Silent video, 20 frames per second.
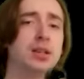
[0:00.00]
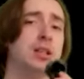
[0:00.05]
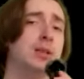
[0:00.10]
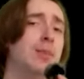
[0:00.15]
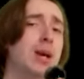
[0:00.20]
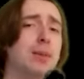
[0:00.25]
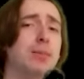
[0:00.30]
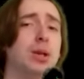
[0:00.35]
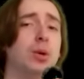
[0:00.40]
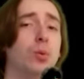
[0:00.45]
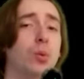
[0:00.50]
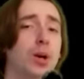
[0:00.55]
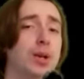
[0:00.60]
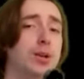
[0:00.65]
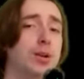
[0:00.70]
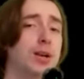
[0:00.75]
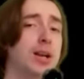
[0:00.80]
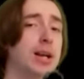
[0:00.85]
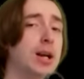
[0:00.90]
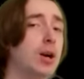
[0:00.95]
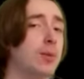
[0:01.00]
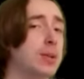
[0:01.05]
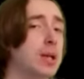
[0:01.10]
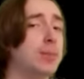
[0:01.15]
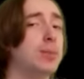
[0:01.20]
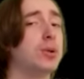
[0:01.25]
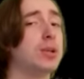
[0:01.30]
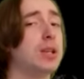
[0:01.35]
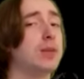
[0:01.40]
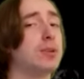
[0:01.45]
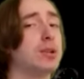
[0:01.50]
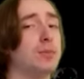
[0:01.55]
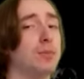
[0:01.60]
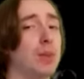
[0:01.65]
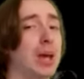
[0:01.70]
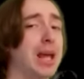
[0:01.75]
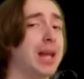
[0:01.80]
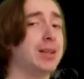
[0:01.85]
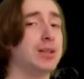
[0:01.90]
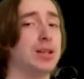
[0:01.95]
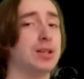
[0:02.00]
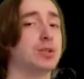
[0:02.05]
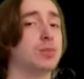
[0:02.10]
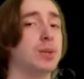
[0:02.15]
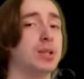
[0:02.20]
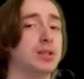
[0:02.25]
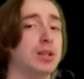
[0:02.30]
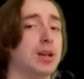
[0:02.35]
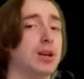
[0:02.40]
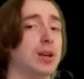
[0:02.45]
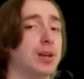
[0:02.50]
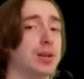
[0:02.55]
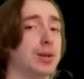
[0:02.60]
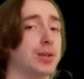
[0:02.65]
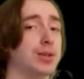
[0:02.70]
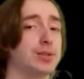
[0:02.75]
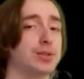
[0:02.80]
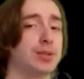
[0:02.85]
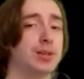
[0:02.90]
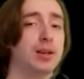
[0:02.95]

You might be wondering how people even make these materials.